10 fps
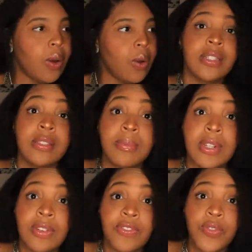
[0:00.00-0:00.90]
So it's
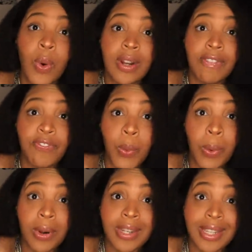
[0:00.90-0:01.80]
been
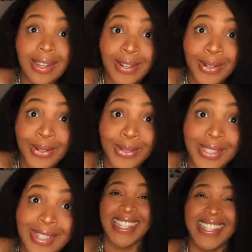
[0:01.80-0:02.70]
44
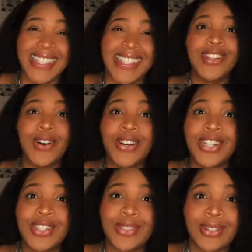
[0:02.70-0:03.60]
years since
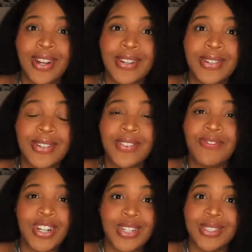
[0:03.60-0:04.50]
Laurie Strode
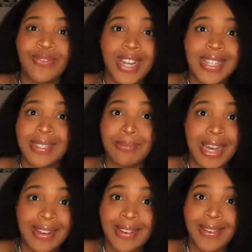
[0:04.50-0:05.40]
first faced
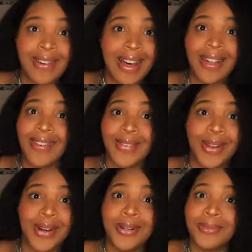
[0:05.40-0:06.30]
Michael. I don't
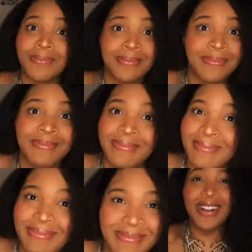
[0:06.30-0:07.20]
know
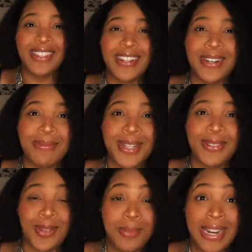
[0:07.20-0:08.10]
what they're gonna put her
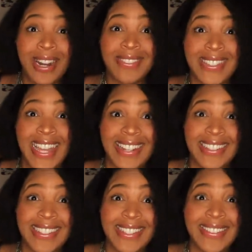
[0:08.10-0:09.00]
through, but I'm excited
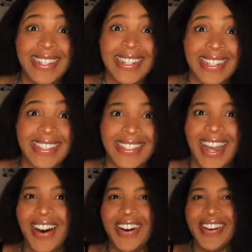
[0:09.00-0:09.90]
to see what it is,
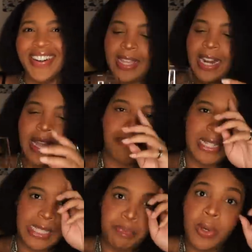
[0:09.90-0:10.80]
y'all. And I got
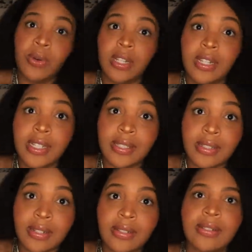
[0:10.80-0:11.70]
my spook
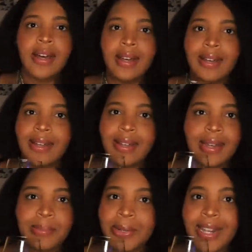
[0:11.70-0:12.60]
elixir.
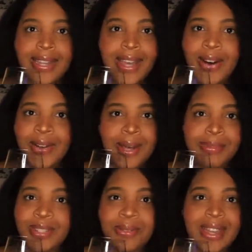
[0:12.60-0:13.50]
I'm ready, y'all. I'm
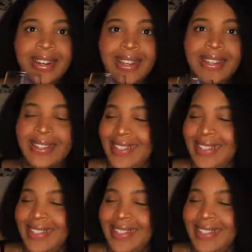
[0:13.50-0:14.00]
so ready.